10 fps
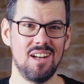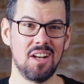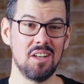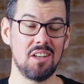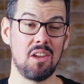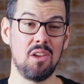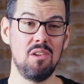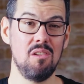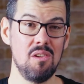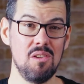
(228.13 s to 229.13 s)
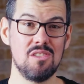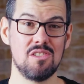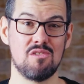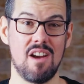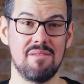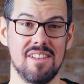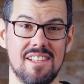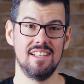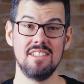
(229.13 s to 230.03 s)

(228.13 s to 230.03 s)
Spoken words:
I got huge traffic.